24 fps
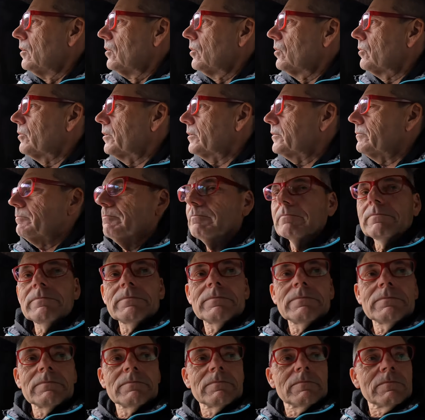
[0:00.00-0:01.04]
All right,
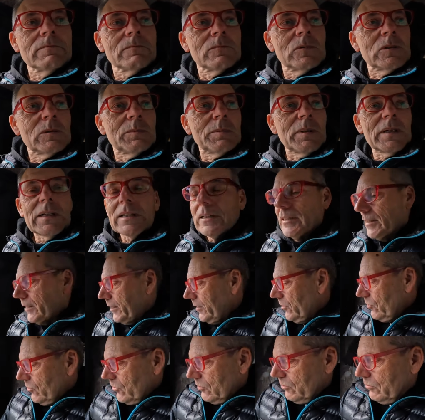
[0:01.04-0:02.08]
we better
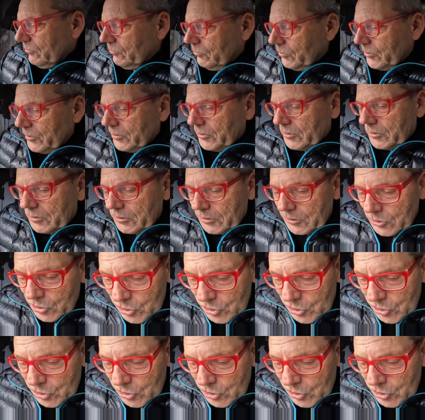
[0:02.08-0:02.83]
get on with the